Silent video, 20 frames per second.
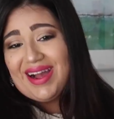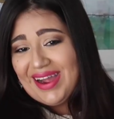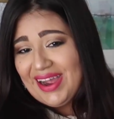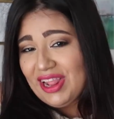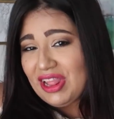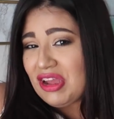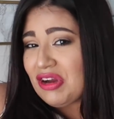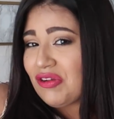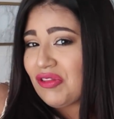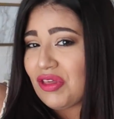I
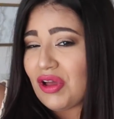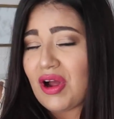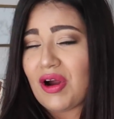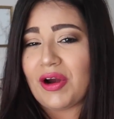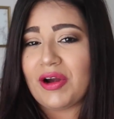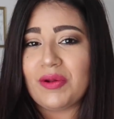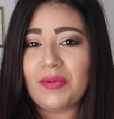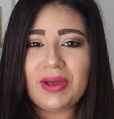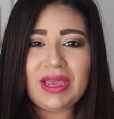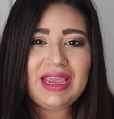learned the
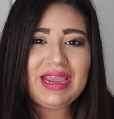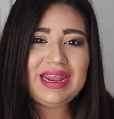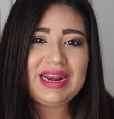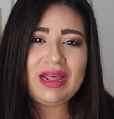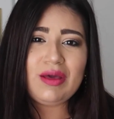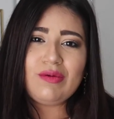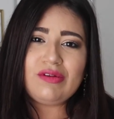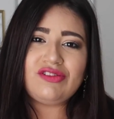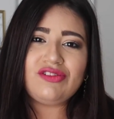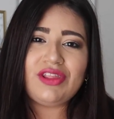hard way, and
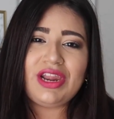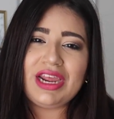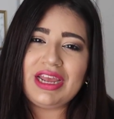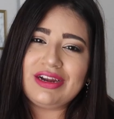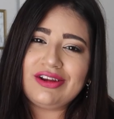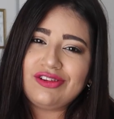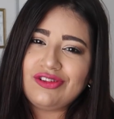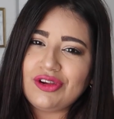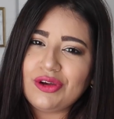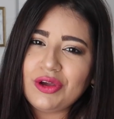I wish that I
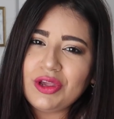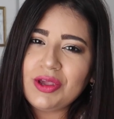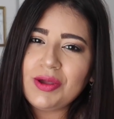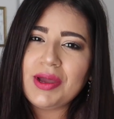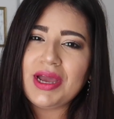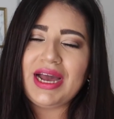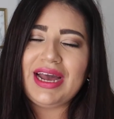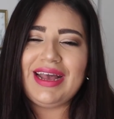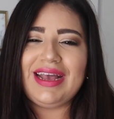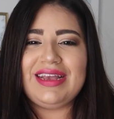could show you
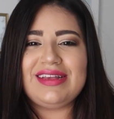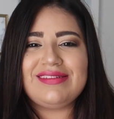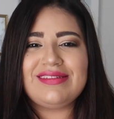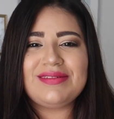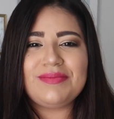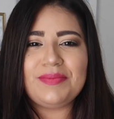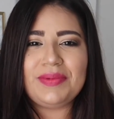guys,